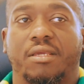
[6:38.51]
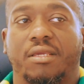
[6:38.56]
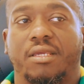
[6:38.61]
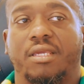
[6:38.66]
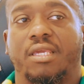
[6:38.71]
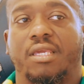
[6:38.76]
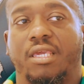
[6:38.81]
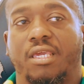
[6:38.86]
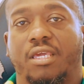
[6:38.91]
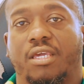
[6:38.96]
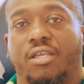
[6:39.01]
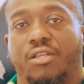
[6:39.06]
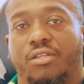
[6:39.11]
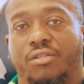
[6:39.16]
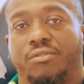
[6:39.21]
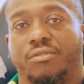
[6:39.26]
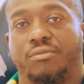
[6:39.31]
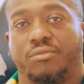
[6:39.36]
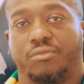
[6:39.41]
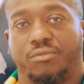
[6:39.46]
he
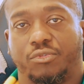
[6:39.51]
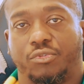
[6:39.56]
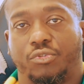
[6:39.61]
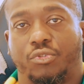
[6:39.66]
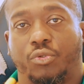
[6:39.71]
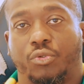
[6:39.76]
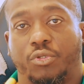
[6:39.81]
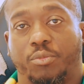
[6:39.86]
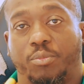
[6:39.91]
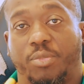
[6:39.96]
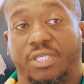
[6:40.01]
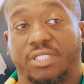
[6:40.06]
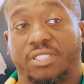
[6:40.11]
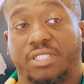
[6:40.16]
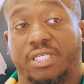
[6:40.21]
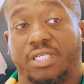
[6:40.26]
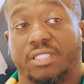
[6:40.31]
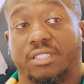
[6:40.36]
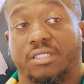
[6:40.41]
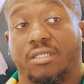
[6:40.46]
can do the
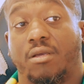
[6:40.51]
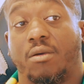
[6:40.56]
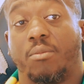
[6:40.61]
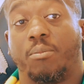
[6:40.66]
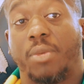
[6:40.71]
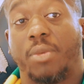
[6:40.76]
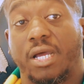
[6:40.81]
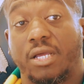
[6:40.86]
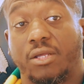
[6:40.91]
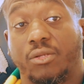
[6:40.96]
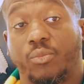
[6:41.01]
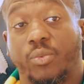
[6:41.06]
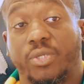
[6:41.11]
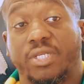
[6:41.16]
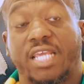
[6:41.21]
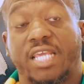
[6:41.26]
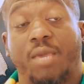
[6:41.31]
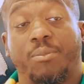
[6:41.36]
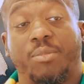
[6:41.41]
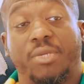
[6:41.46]
business. But with that